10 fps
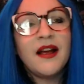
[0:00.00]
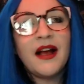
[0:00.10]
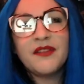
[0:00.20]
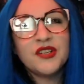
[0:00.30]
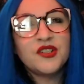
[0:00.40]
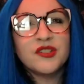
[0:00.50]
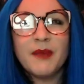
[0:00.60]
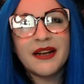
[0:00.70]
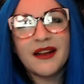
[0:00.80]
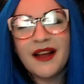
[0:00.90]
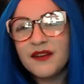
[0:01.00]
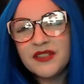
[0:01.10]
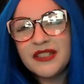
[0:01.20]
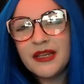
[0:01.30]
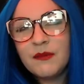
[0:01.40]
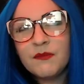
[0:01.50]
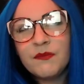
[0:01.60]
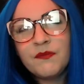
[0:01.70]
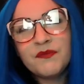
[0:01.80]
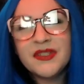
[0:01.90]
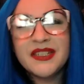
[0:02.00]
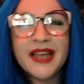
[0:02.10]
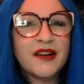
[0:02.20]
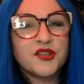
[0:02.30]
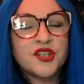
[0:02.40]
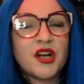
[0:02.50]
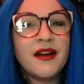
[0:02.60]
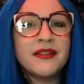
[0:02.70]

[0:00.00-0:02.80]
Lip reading: I think just made it kind of seem scattershot